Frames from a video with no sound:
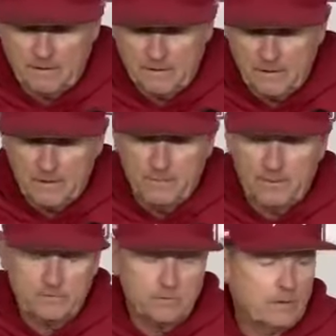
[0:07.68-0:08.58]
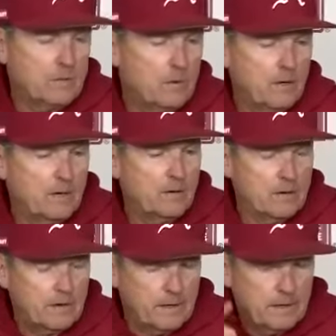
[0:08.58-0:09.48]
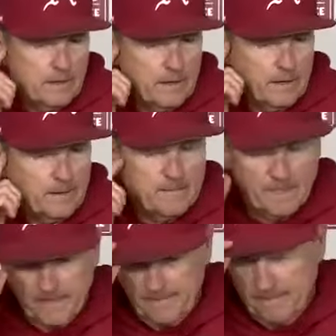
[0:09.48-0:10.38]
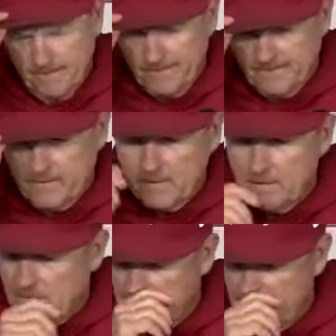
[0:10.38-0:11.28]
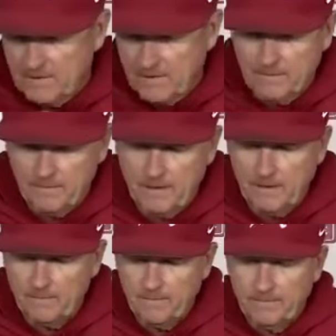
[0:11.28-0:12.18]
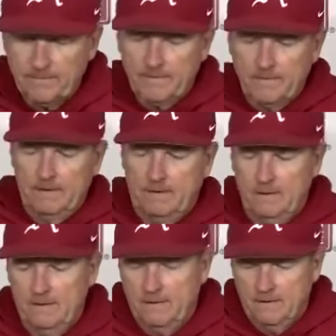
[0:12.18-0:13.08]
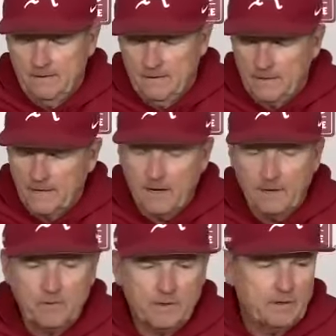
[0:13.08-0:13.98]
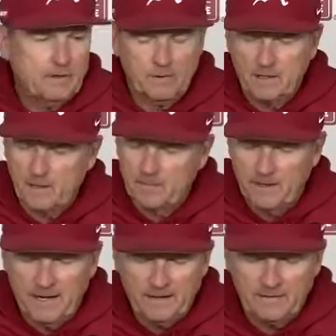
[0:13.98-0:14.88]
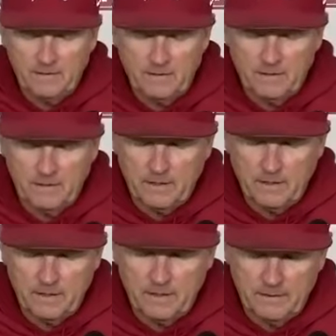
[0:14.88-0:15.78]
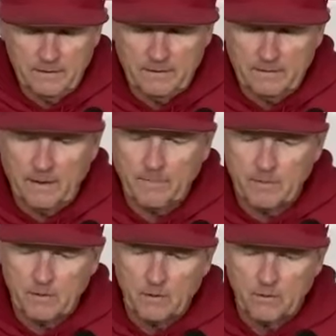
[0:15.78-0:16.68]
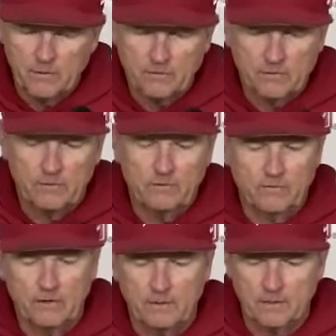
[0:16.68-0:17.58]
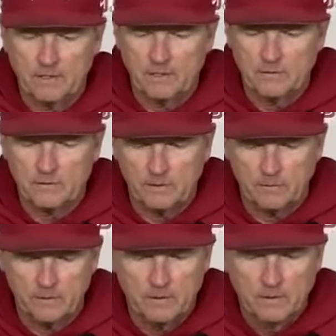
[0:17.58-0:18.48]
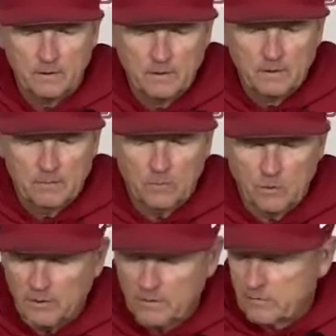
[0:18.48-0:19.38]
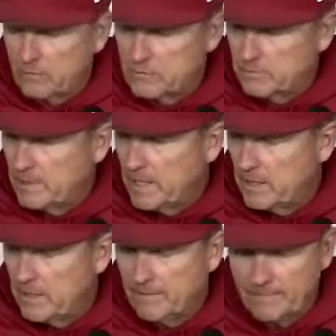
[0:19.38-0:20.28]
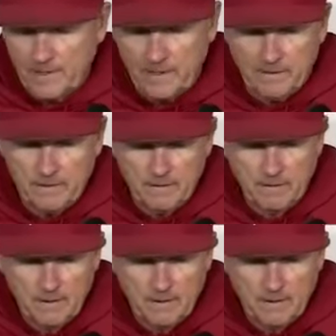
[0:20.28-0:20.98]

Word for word: thought Connor pitched really well, and uh, you know they they they got him with a with a couple outs. You know, the, the top of their order is as good as any in the country with Morgan Crews and Berry, and